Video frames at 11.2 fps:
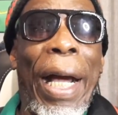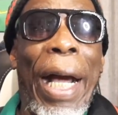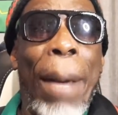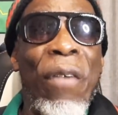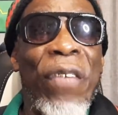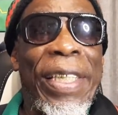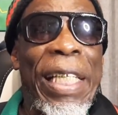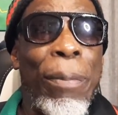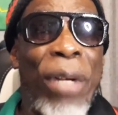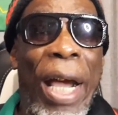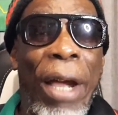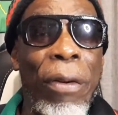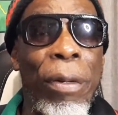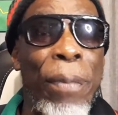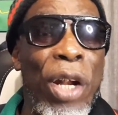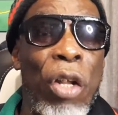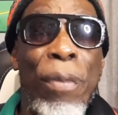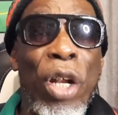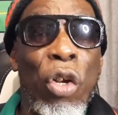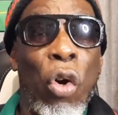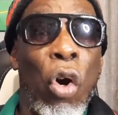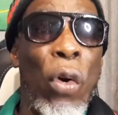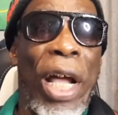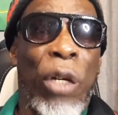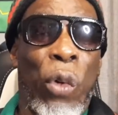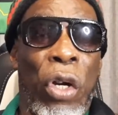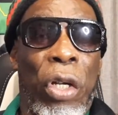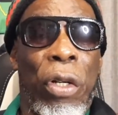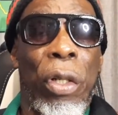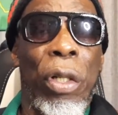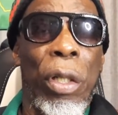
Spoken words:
And if I sleep with her. I don't know how that work.